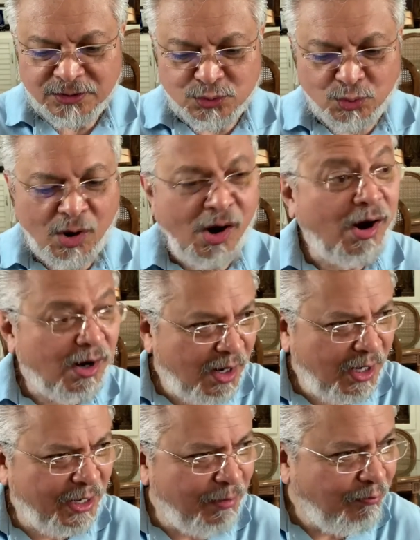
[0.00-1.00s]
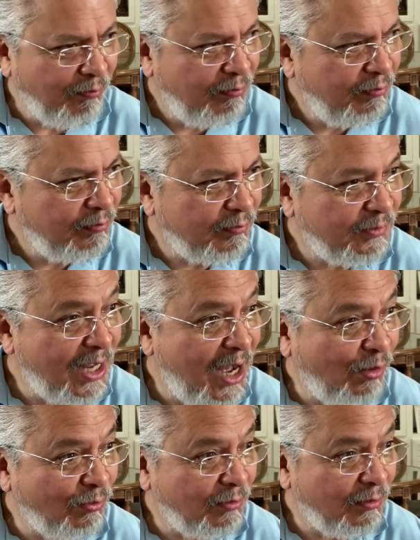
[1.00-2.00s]
to hurl him
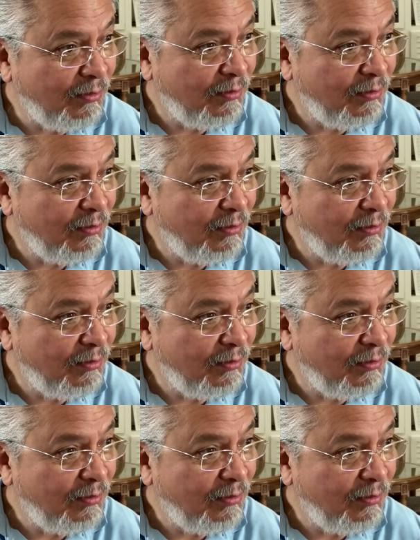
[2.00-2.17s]
down